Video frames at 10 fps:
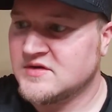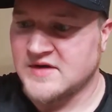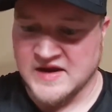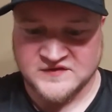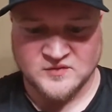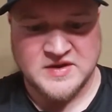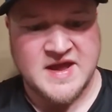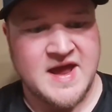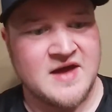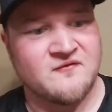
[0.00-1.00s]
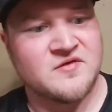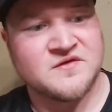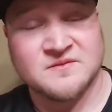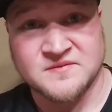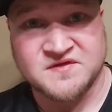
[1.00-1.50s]
Next, we have
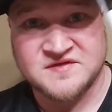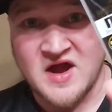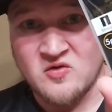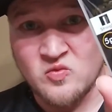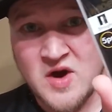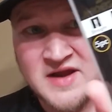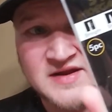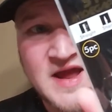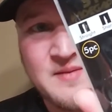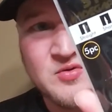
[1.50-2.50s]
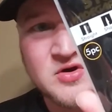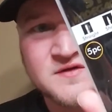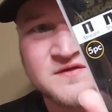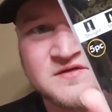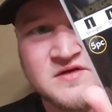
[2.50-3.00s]
some stout wide gap
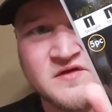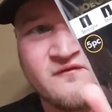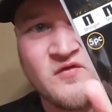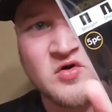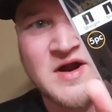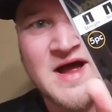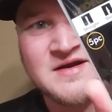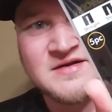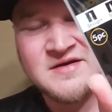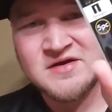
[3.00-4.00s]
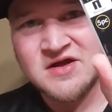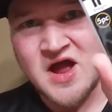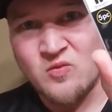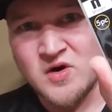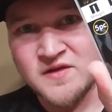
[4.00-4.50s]
hooks in the 4/0.
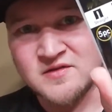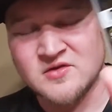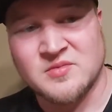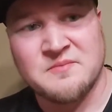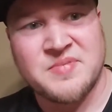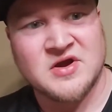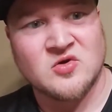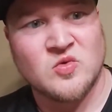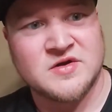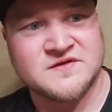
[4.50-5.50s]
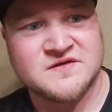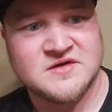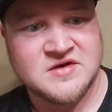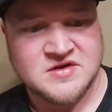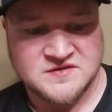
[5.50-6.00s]
I wanted a little bit bigger ones.
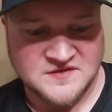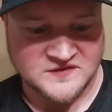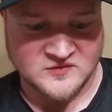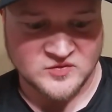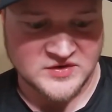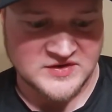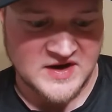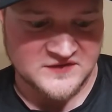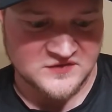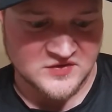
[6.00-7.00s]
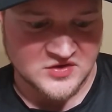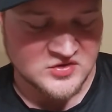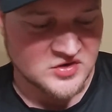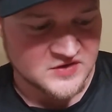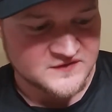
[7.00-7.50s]
These are really nice looking
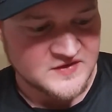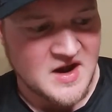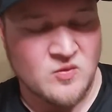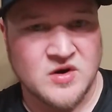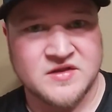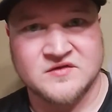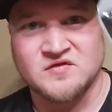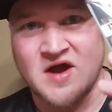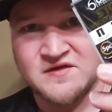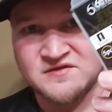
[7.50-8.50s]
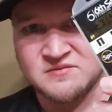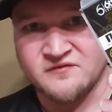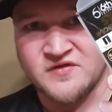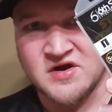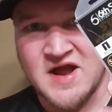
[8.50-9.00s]
hooks. I wanted to try some
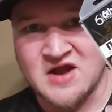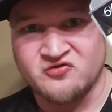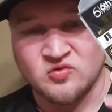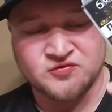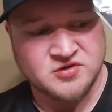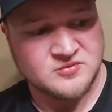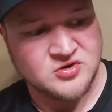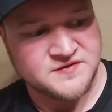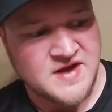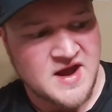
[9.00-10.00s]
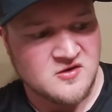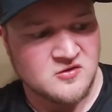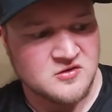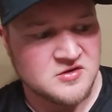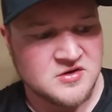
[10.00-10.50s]
of their actual terminal tackle.